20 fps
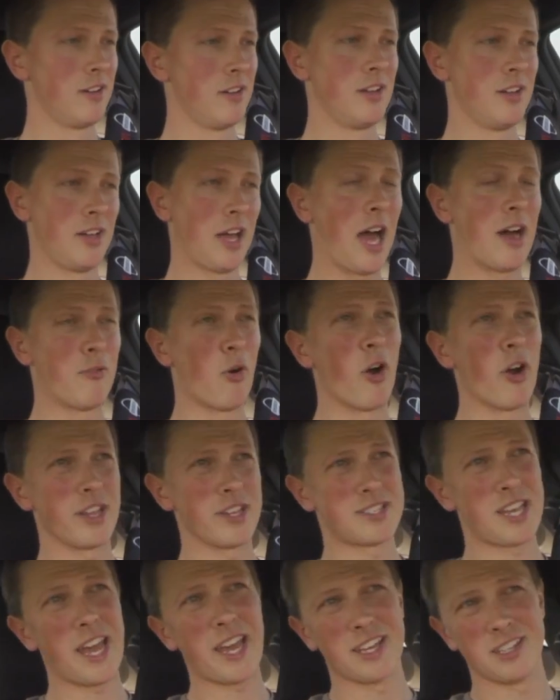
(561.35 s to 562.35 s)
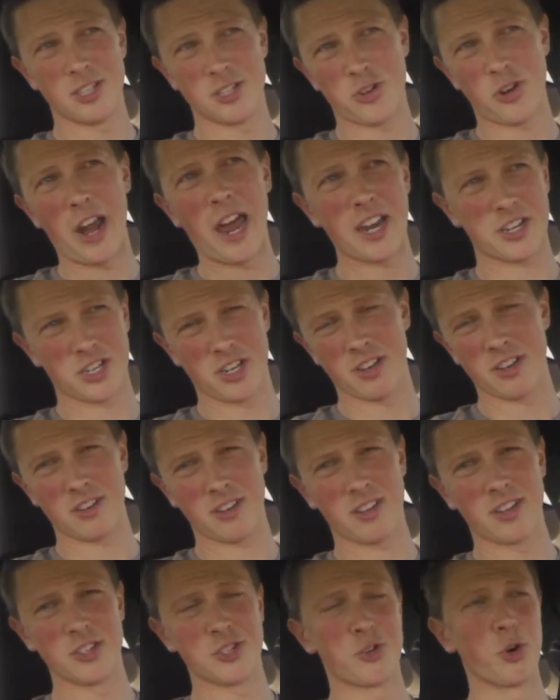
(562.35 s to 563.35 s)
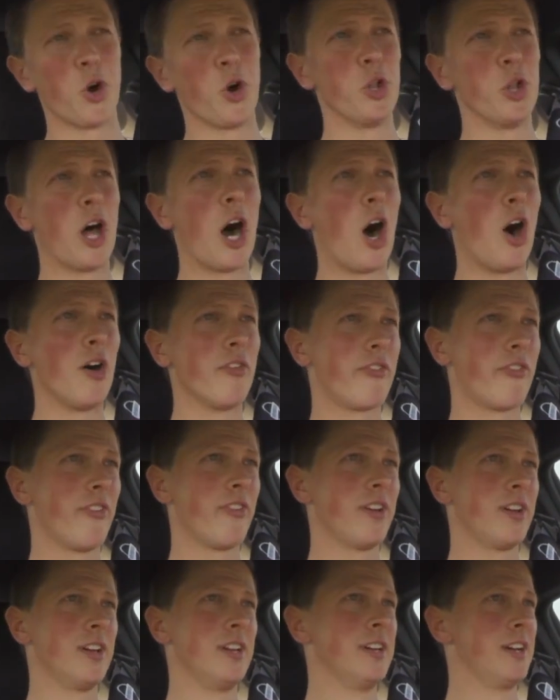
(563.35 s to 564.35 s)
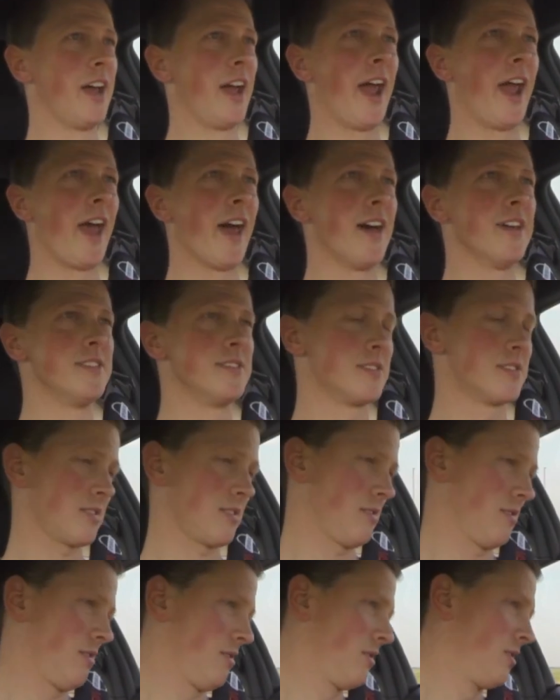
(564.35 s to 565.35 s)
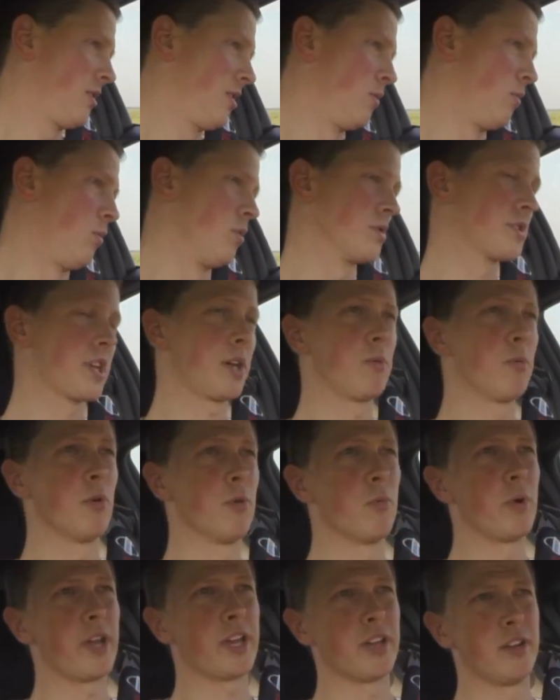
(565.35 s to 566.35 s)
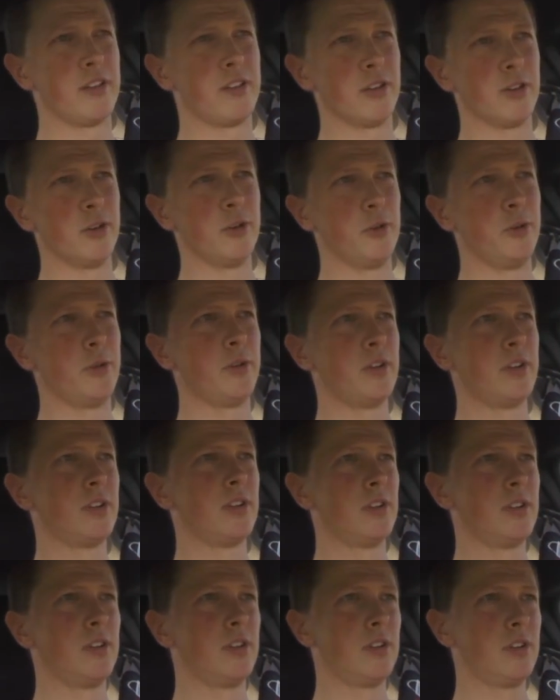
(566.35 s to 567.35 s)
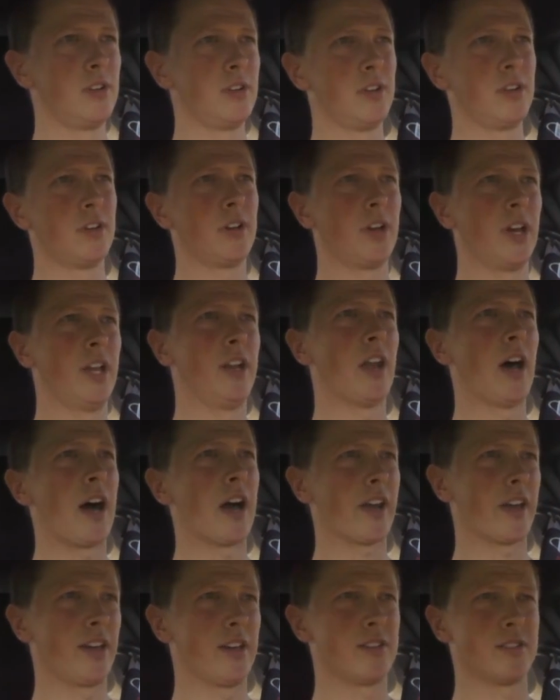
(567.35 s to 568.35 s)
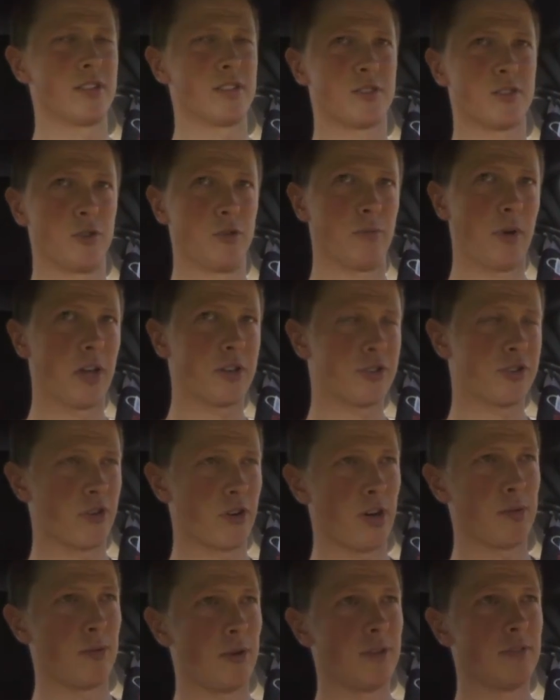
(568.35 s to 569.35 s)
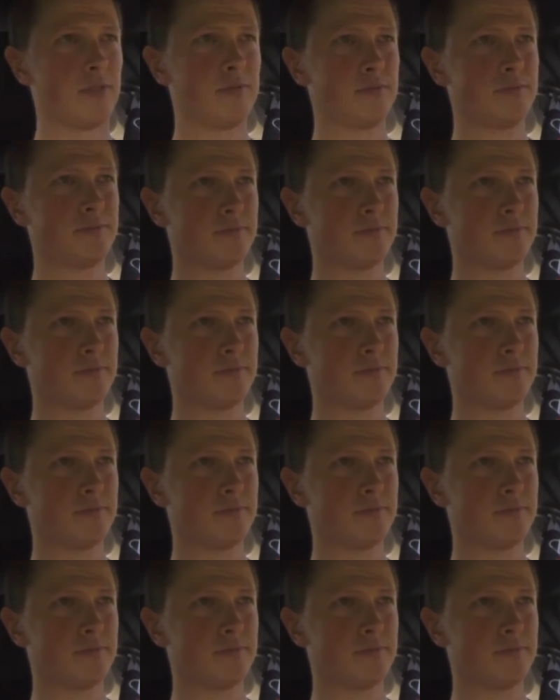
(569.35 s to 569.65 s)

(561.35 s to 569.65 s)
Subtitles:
I've already taken the traction control off, and we'll see what we can do and not get into too much trouble.